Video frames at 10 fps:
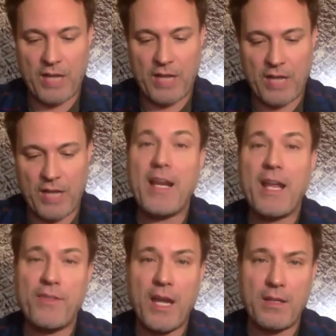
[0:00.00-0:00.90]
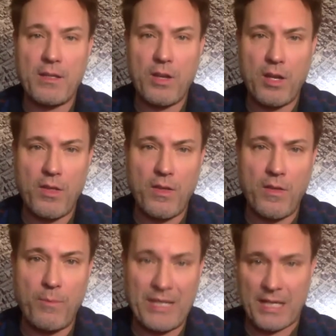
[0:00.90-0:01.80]
And then I thought,
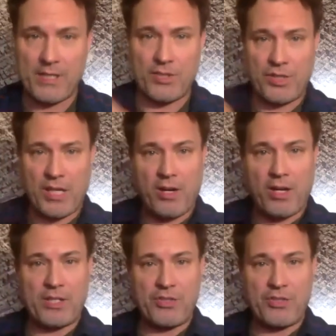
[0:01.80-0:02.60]
because Jared and